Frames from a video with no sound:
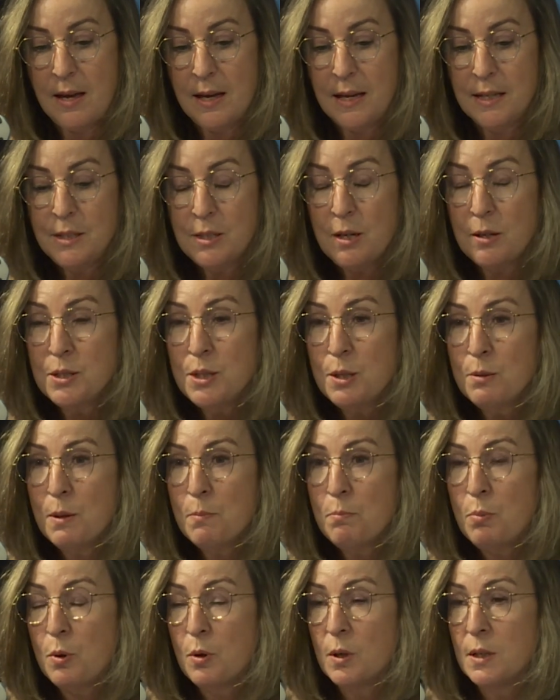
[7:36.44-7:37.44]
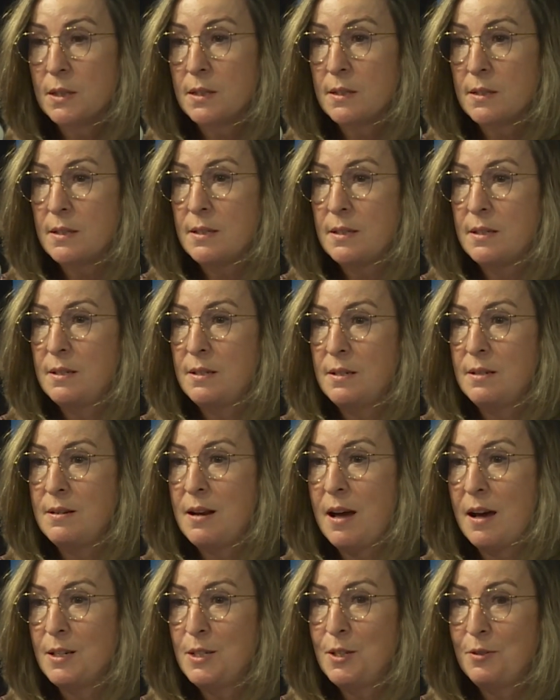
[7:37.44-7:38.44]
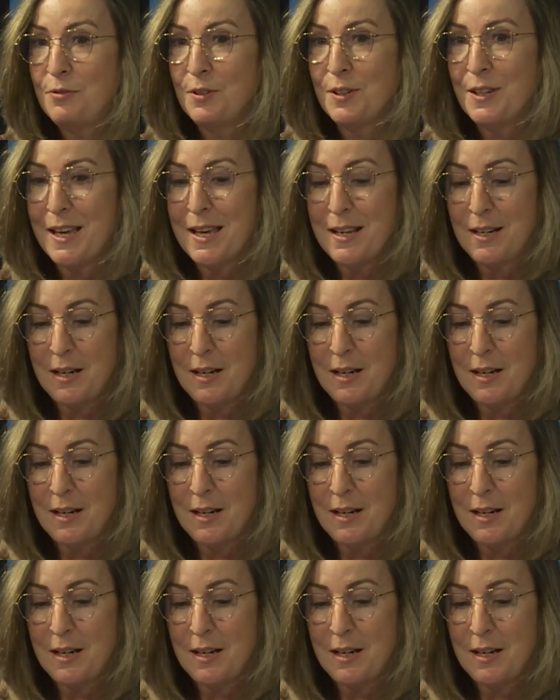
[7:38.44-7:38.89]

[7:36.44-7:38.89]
It's also important not to forget,